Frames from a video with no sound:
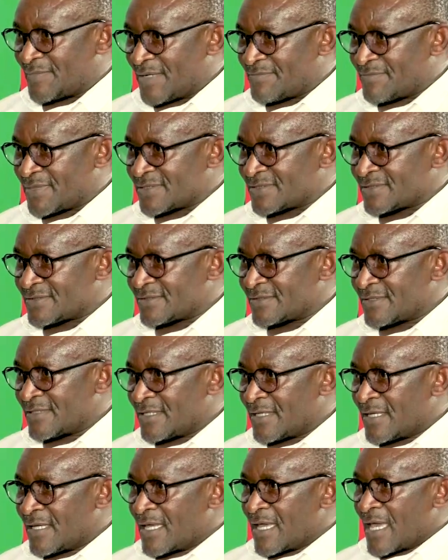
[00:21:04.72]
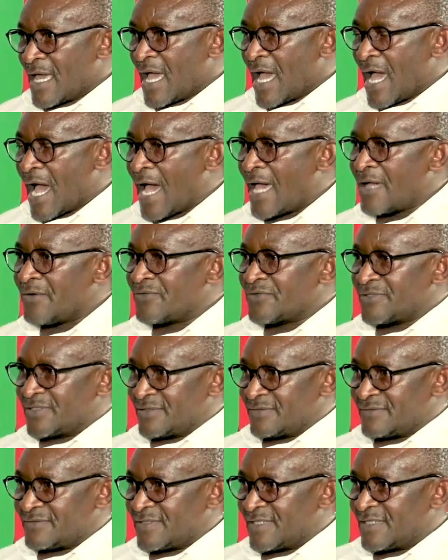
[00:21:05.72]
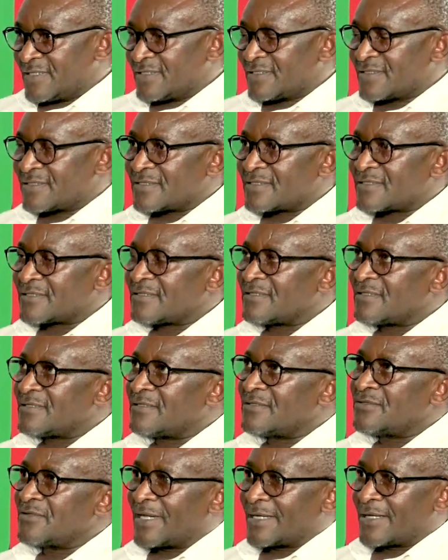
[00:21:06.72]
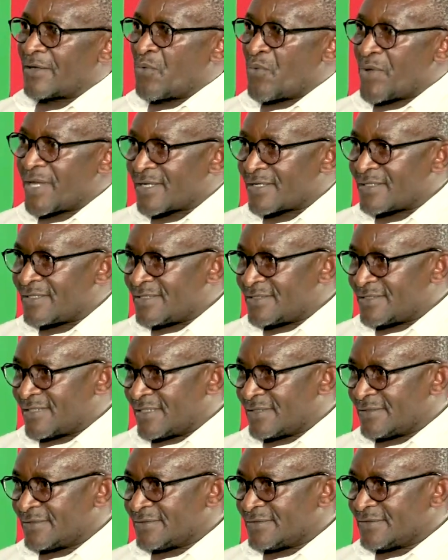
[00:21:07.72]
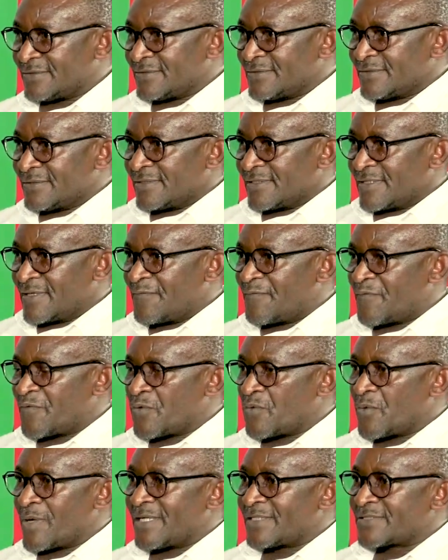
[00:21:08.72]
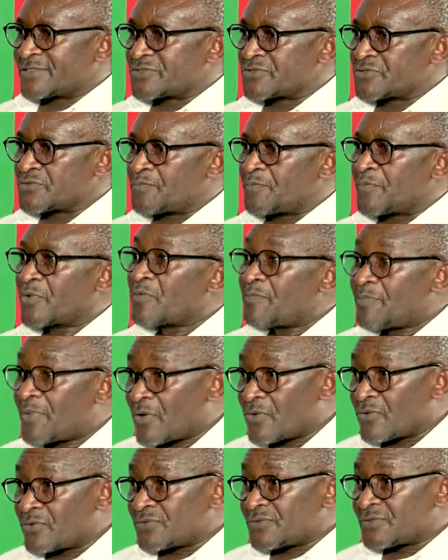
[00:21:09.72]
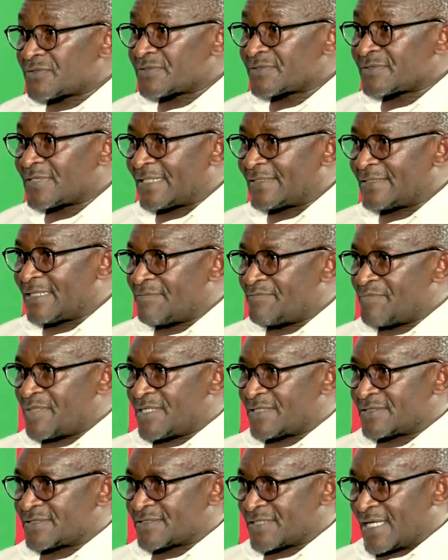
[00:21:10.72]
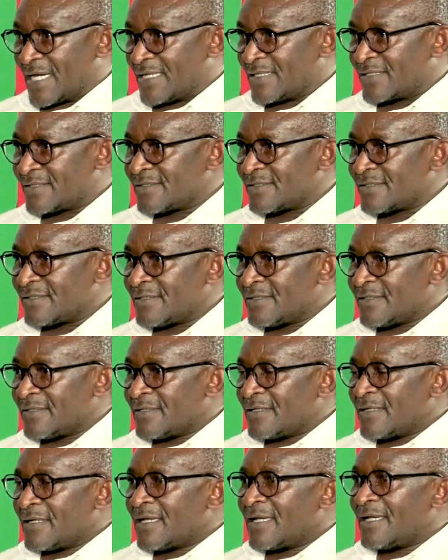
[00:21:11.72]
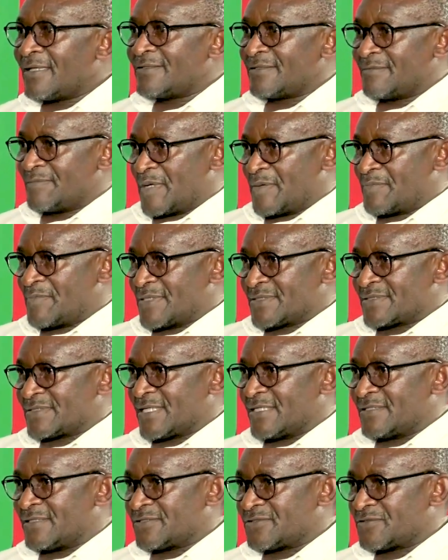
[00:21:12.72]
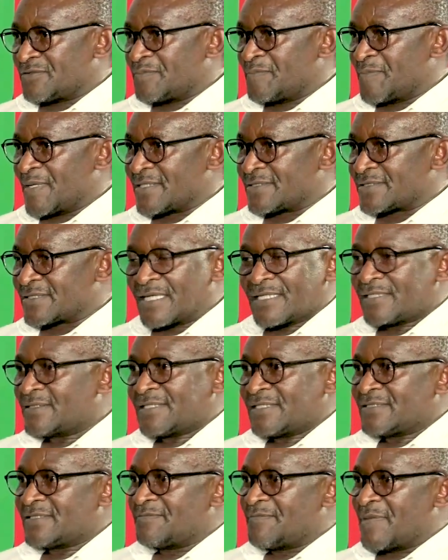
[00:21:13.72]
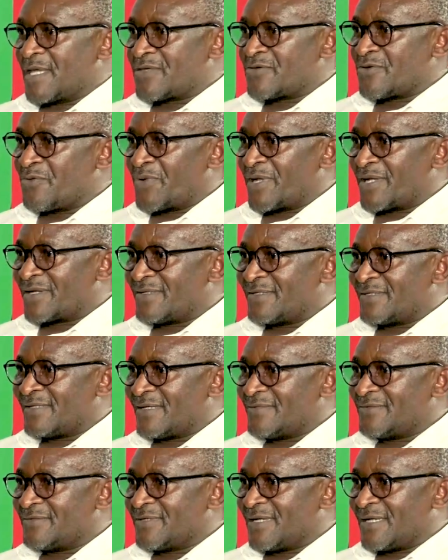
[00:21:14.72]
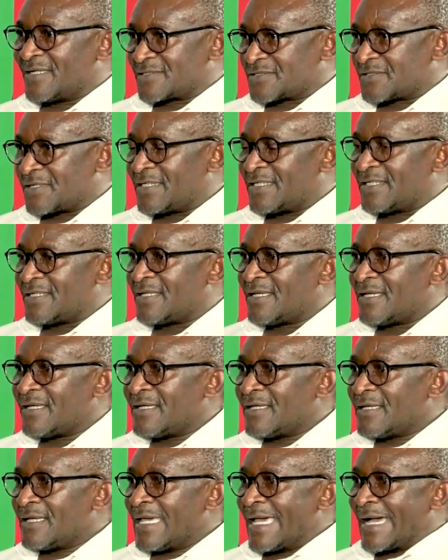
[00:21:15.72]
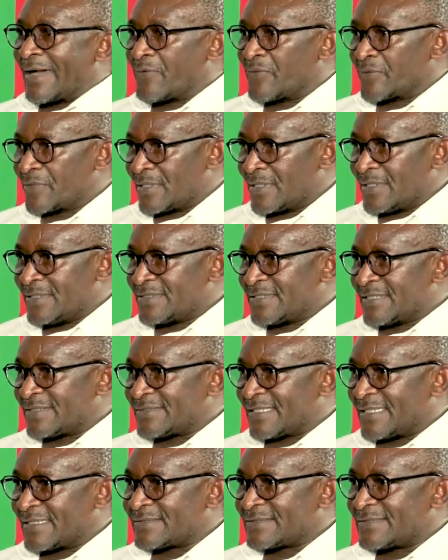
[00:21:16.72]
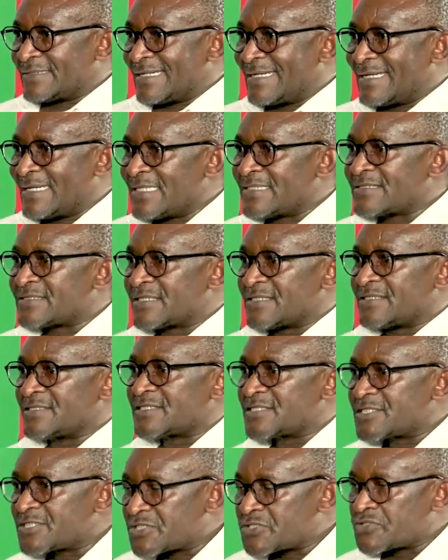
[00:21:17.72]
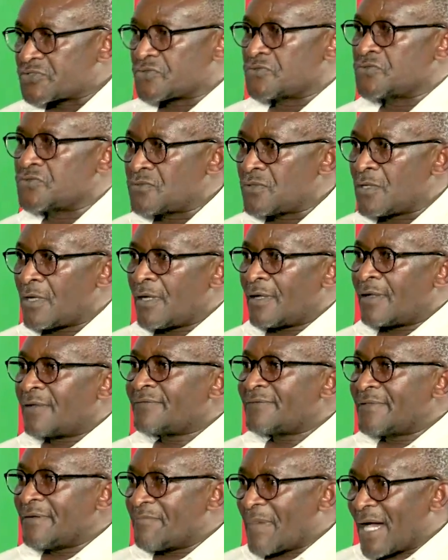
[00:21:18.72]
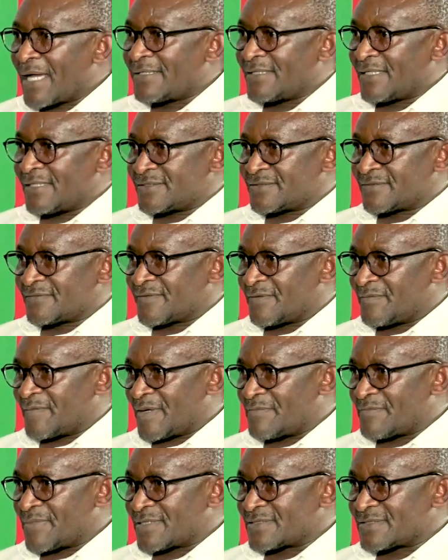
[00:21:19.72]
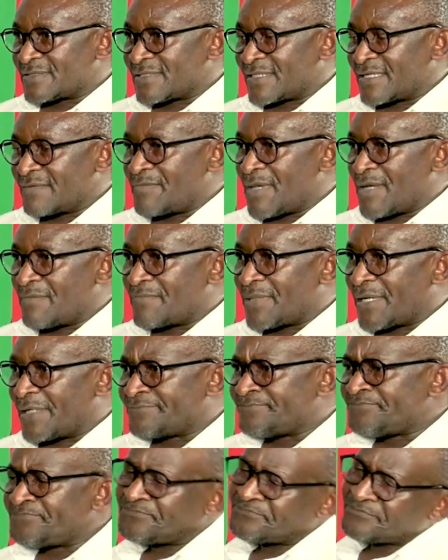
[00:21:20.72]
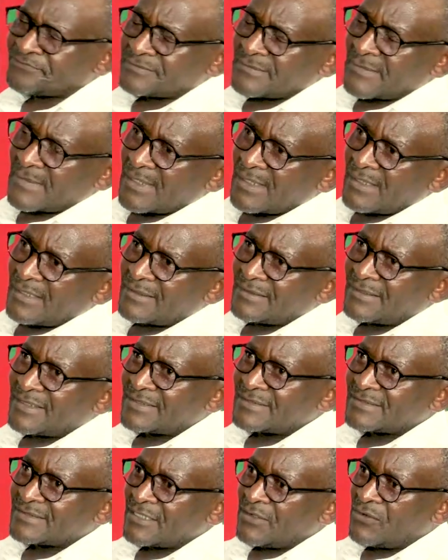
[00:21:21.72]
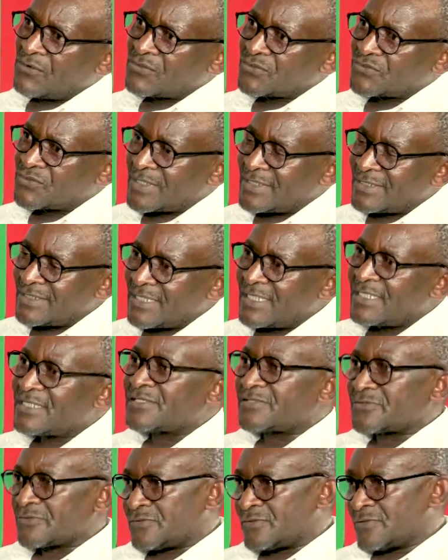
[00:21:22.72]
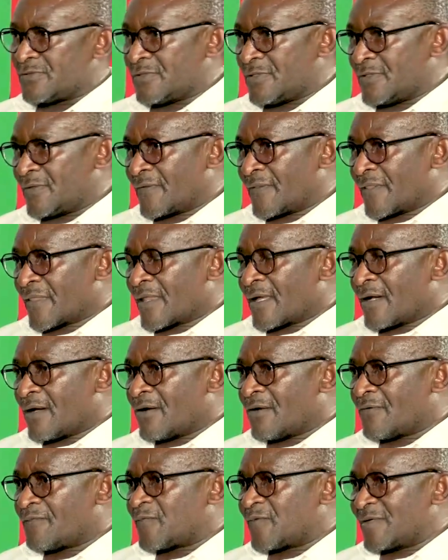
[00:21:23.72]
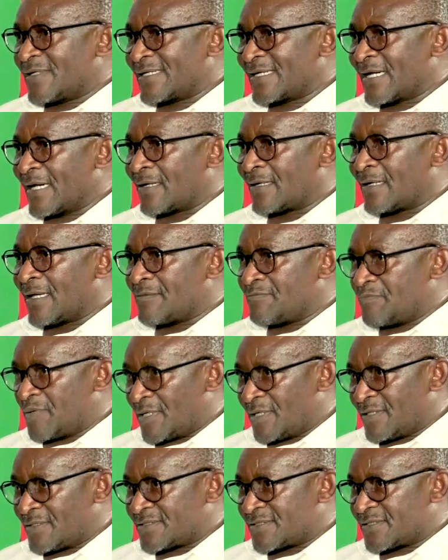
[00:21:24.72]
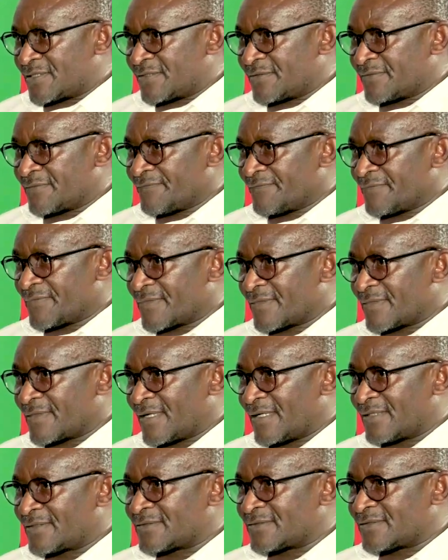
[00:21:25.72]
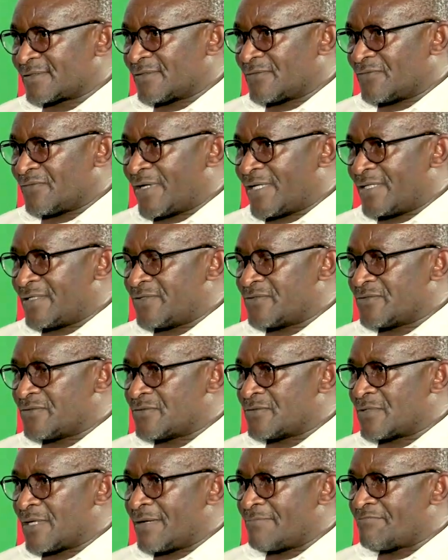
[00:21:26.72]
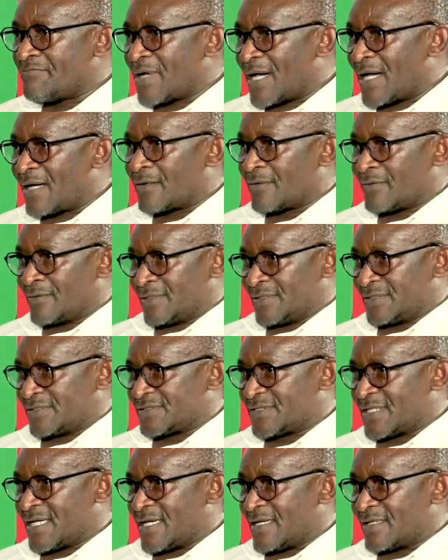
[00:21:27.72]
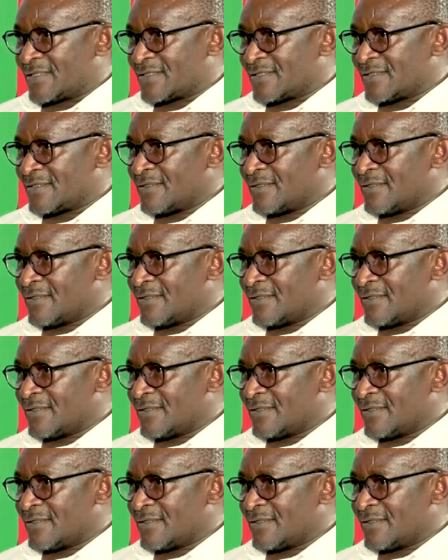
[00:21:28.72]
members. I wouldn't think you are a weak leader if you were to propose that there be a strike and the members say there shouldn't be a strike. It doesn't make you a weak leader. You're actually a good leader that listens to the mandate of the members. Remember, there's also an issue of legal liability, that when you embark on a strike